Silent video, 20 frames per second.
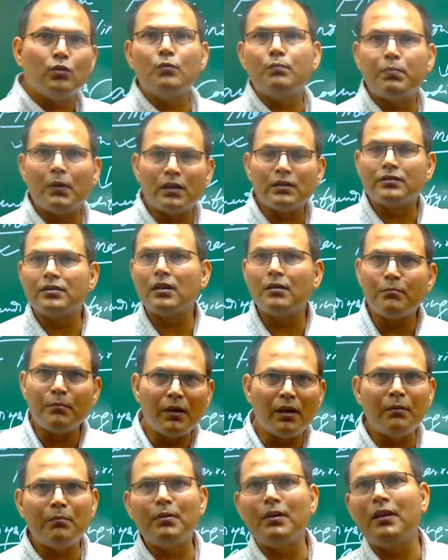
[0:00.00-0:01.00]
person
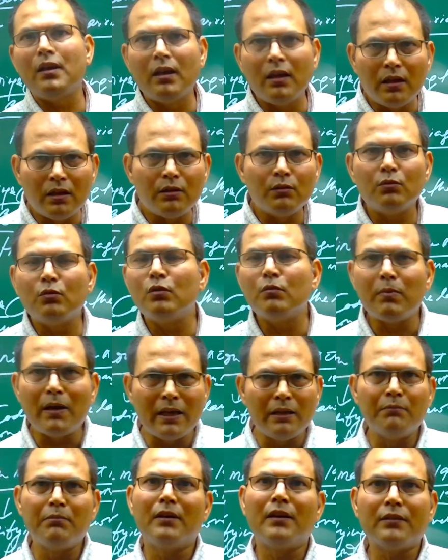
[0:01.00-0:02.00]
may be a Hindu by
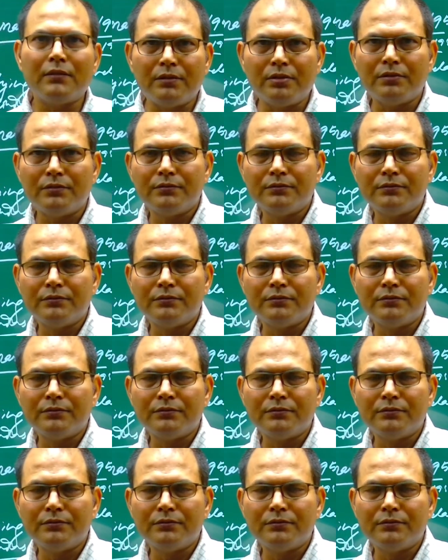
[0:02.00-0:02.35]
birth.